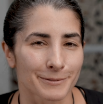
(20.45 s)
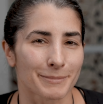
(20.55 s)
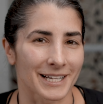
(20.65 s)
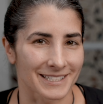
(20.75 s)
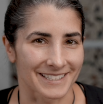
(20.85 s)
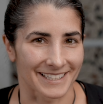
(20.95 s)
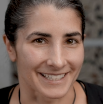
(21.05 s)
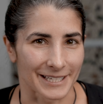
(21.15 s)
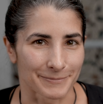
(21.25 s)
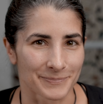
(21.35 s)
it by its
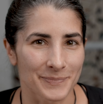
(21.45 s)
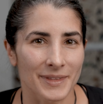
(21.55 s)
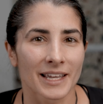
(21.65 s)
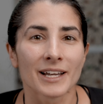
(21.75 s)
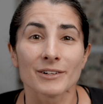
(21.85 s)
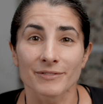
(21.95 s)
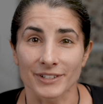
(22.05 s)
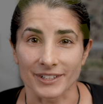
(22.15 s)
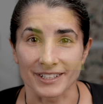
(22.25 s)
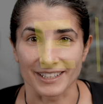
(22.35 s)
nickname,
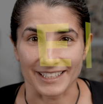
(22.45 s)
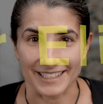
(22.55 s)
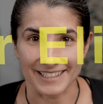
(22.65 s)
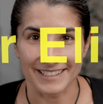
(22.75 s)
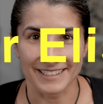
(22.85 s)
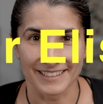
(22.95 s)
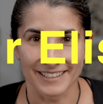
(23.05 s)
Für Elise,